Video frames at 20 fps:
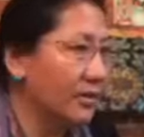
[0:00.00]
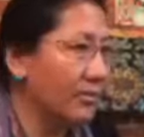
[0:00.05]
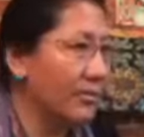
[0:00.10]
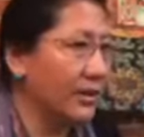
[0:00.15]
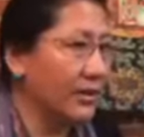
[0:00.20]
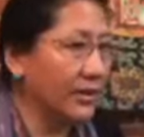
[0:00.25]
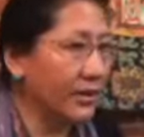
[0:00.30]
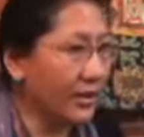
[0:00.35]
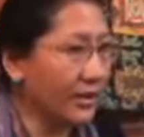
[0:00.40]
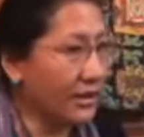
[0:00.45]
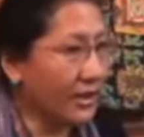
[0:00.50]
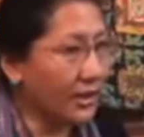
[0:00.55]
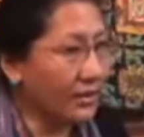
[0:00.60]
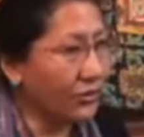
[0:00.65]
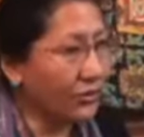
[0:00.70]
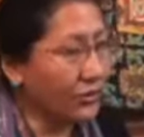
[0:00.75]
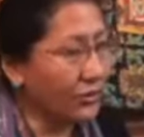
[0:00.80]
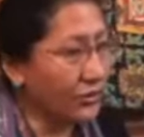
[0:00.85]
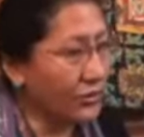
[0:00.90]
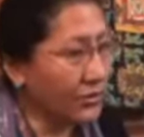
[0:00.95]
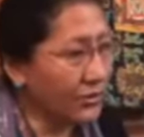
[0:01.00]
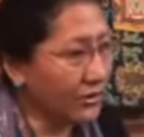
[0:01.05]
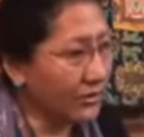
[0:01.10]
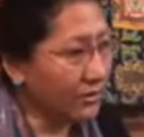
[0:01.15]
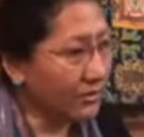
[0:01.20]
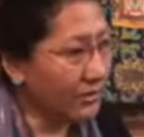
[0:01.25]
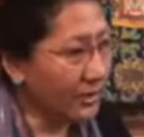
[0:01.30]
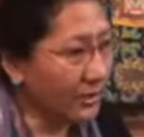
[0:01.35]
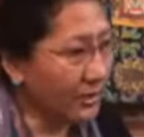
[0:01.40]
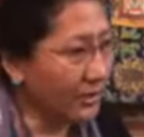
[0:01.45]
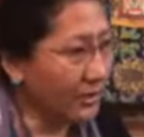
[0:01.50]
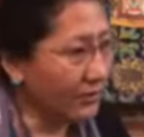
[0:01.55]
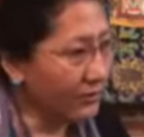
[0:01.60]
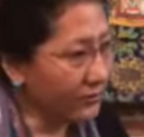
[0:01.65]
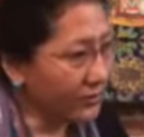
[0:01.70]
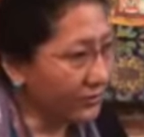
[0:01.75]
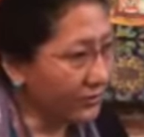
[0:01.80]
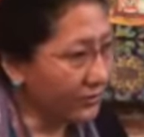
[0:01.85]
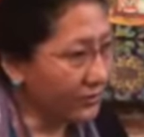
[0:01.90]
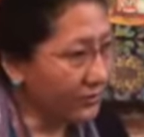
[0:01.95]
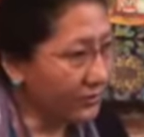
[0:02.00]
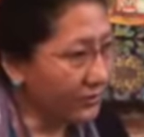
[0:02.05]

but they cannot see my liver.